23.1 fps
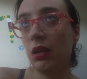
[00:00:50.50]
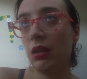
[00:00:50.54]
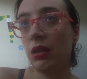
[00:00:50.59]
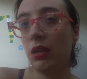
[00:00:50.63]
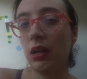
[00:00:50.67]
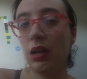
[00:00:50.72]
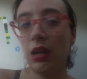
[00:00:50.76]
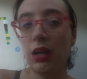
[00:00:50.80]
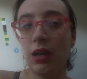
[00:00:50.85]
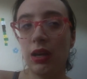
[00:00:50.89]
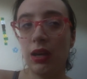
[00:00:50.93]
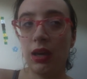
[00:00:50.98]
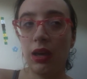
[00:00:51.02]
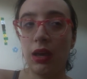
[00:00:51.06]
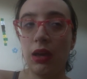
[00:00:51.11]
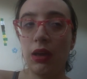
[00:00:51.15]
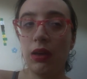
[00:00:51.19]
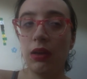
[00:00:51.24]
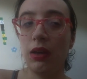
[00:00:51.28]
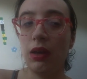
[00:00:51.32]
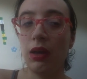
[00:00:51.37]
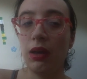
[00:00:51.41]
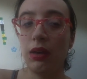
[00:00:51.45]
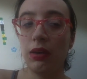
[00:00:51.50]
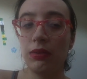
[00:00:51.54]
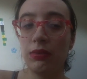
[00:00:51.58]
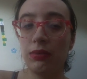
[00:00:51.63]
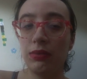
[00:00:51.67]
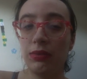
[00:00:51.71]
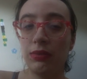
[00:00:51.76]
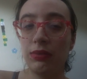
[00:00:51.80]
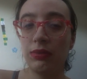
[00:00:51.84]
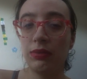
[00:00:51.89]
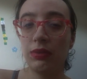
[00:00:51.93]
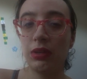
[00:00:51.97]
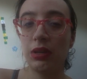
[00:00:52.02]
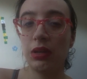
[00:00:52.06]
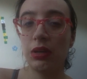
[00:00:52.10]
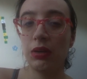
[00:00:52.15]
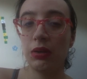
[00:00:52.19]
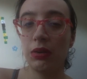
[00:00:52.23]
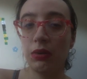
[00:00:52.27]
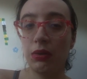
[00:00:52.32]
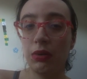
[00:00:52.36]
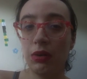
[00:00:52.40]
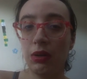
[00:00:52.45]
like if
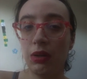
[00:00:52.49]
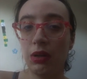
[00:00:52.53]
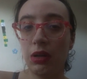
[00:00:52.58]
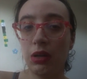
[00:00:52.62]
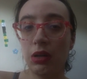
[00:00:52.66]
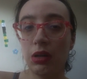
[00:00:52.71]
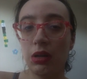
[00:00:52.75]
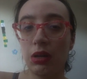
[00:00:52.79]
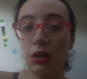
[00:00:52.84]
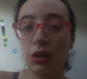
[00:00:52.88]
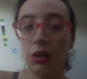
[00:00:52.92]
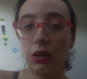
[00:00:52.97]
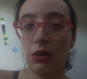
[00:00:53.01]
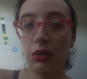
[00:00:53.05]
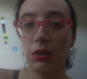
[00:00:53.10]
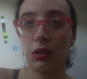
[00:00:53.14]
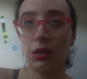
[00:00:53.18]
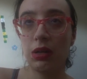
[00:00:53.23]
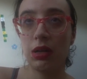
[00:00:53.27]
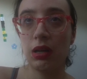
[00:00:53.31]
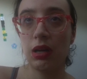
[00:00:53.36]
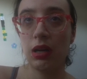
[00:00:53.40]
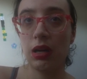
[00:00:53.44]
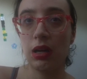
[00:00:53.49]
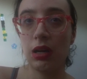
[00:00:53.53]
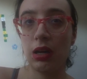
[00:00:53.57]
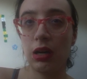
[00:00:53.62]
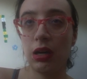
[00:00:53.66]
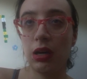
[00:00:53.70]
you wanna go